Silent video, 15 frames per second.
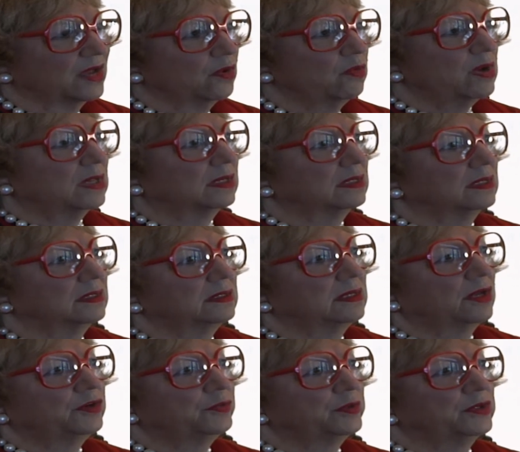Well, the
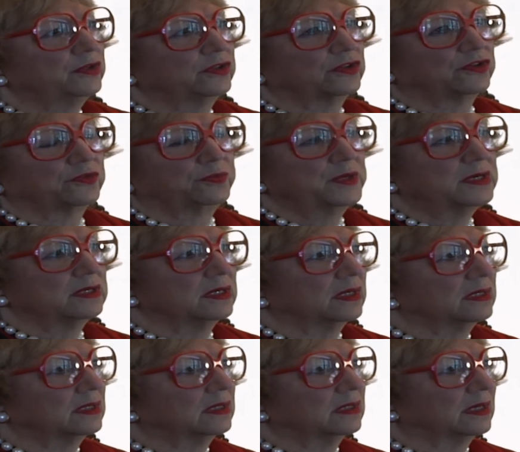entrepreneurial
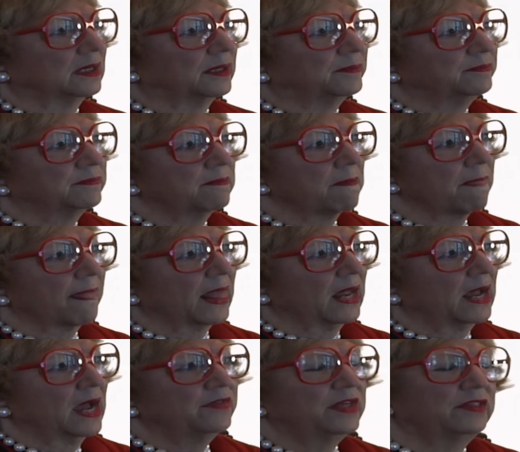spirit,
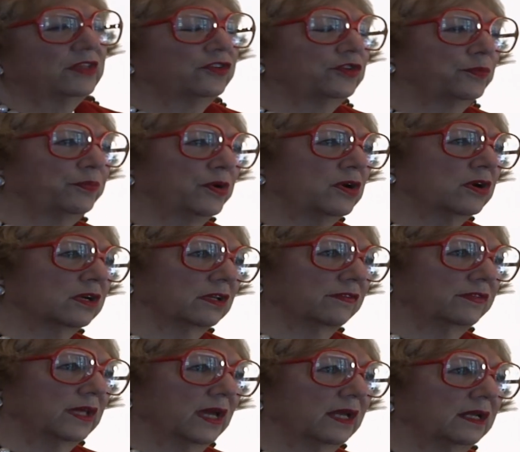I think that's a part
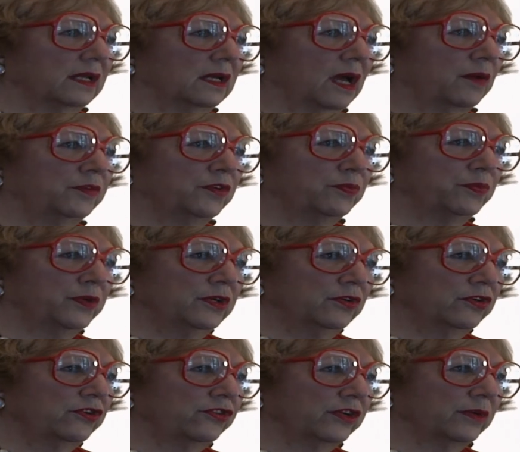of that.
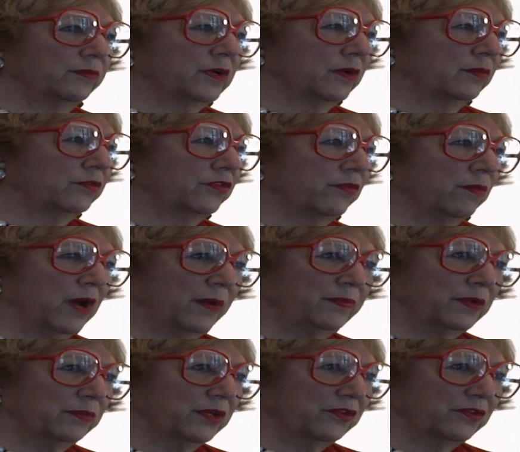Entrepreneurship comes from
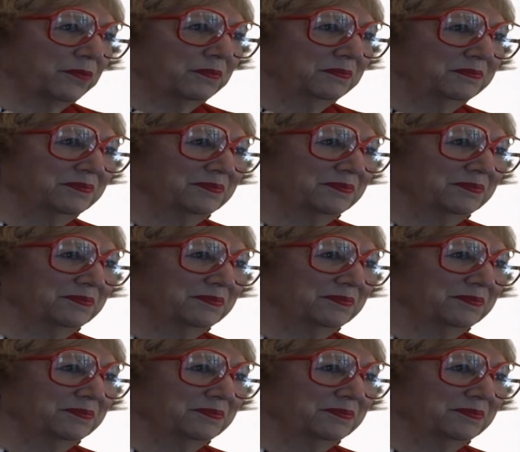optimism.